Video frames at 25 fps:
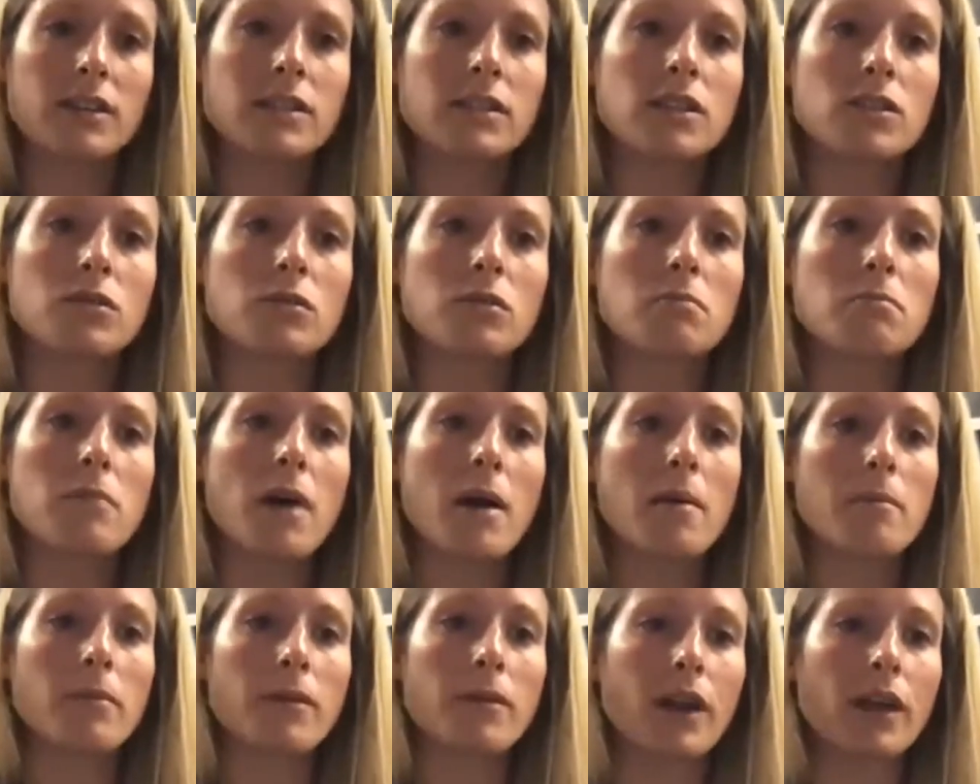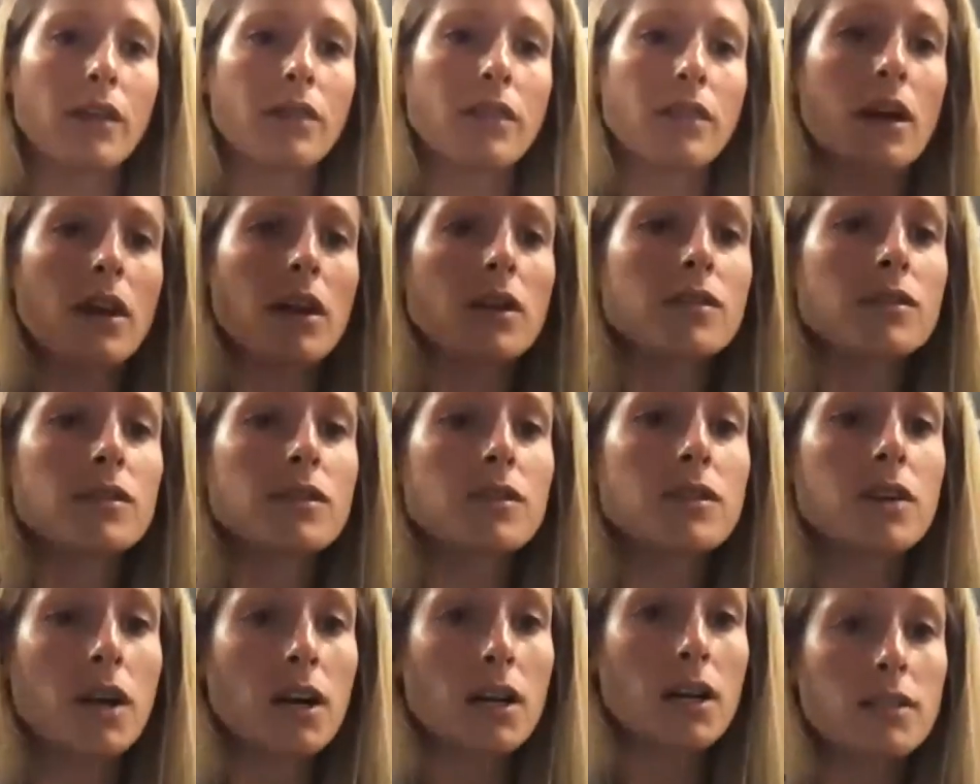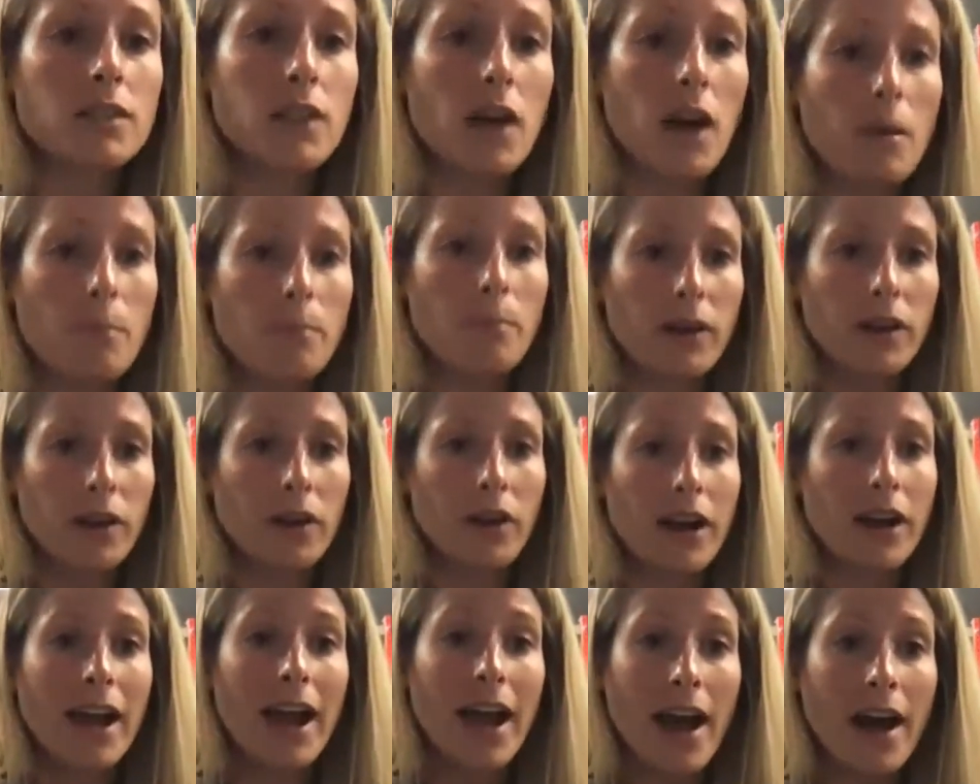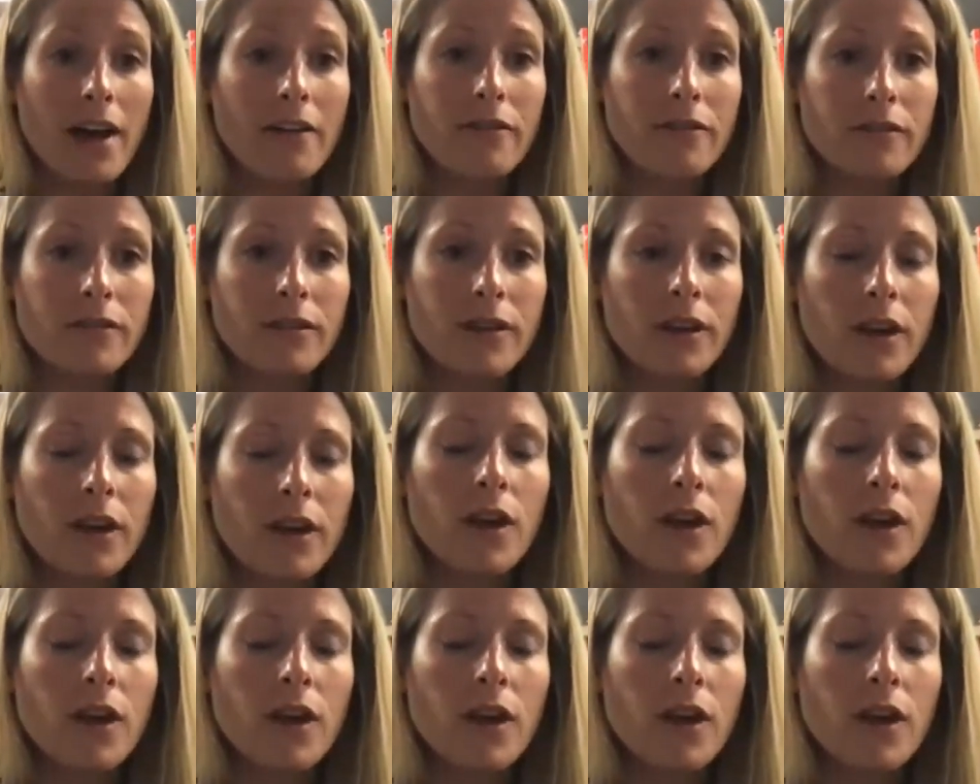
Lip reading: is remembering that it starts up in your calf.